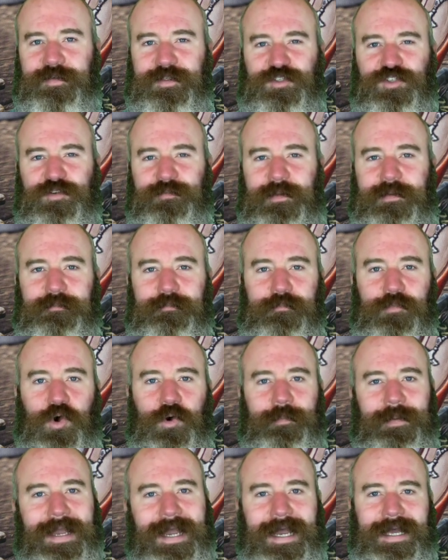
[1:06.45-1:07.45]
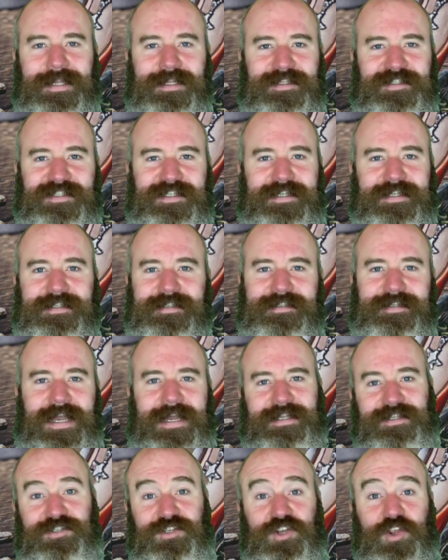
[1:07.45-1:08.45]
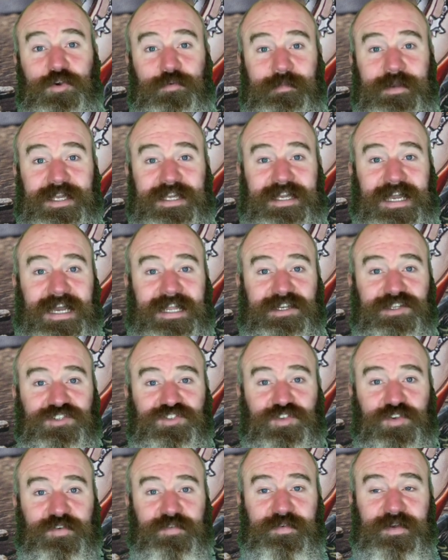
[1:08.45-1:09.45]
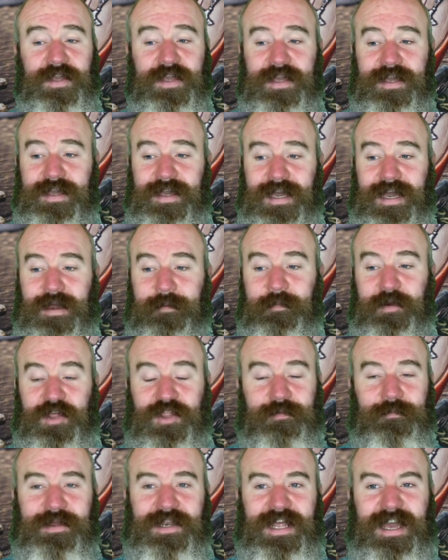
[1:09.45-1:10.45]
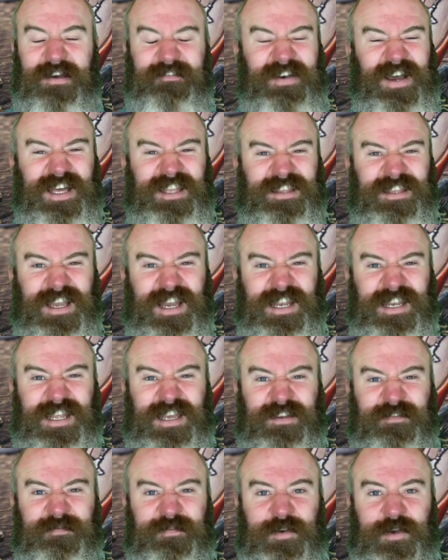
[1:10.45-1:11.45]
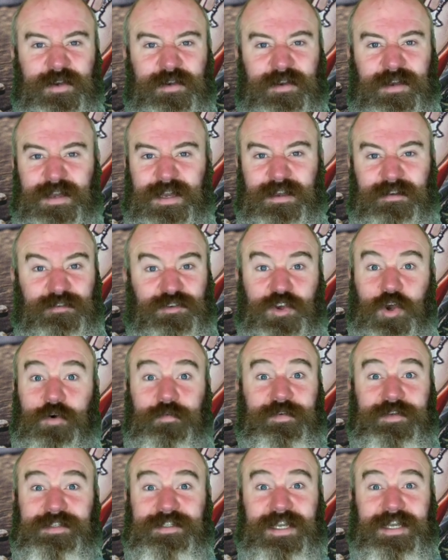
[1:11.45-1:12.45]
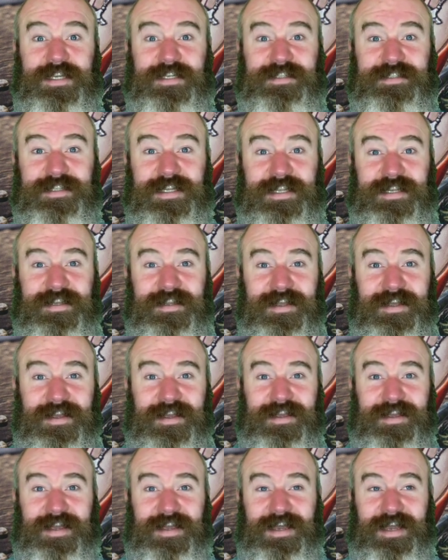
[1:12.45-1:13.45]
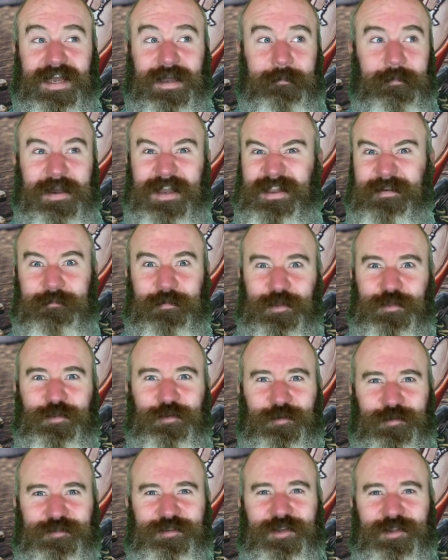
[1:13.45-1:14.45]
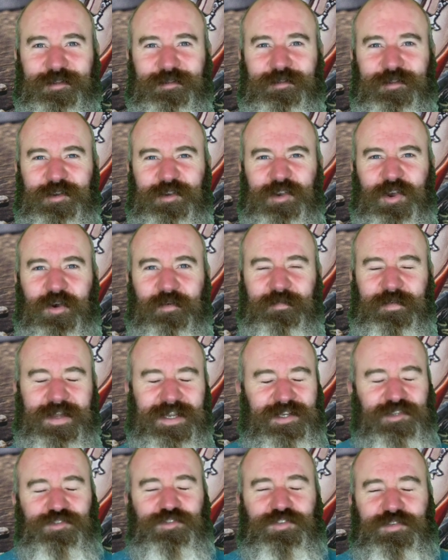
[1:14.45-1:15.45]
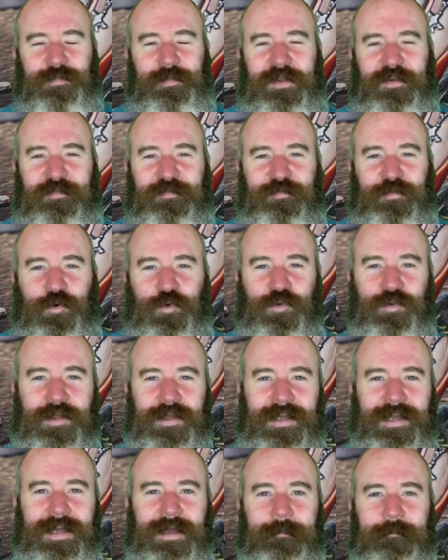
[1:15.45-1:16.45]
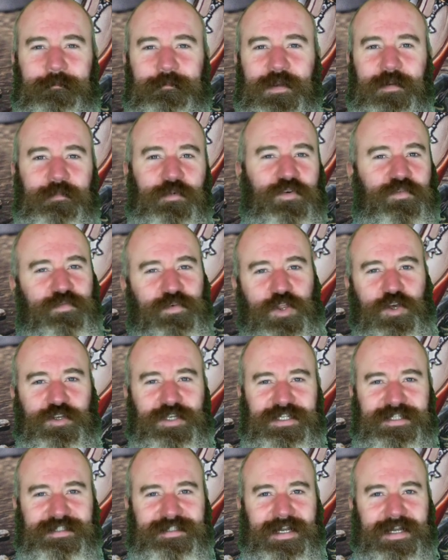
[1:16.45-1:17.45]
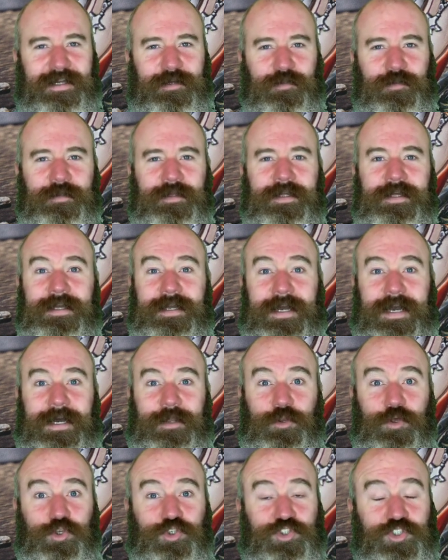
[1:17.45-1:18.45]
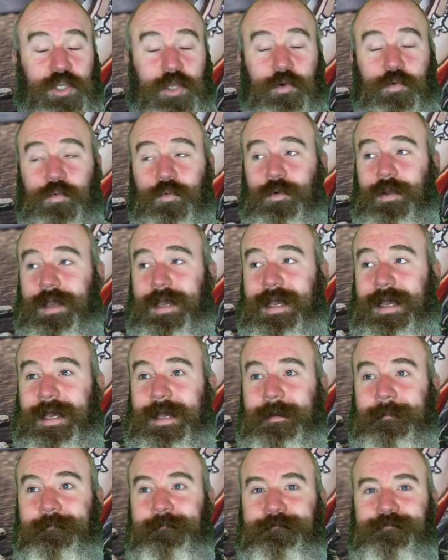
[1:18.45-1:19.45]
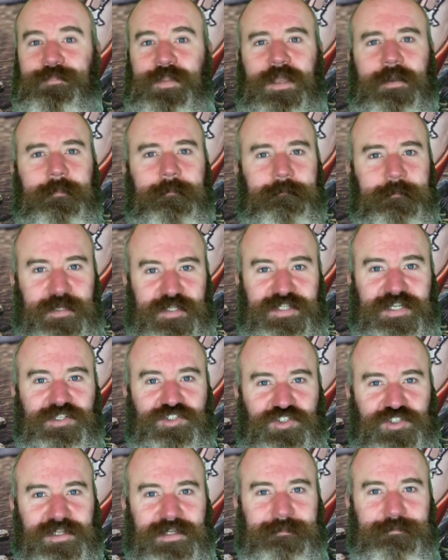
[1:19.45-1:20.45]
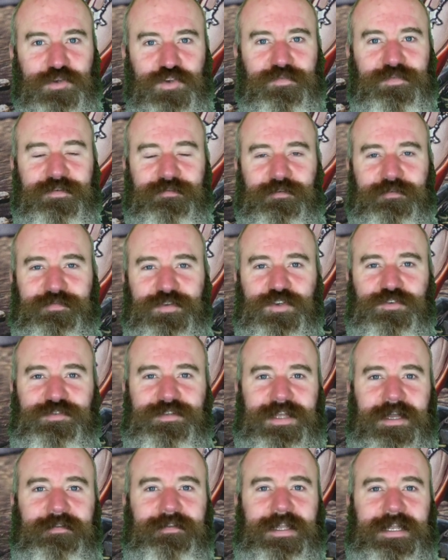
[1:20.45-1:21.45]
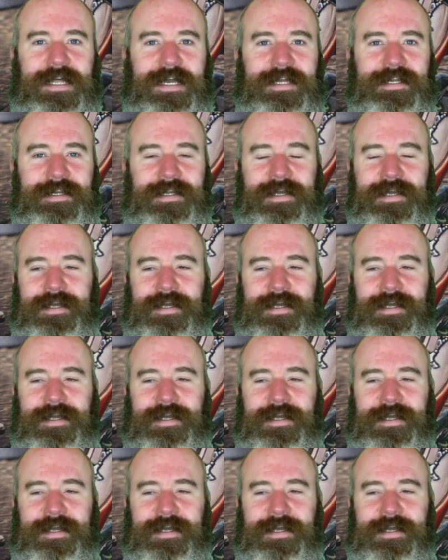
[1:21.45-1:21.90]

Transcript: It's going to be more behind the scenes, getting to know me kind of stuff. Um, at the minute, I've had the idea for a coffee tasting. Um, I give my thoughts on the coffee. It's just a bit of fun, a um, bit more vloggy style, and also um, potentially movie reviews down the line.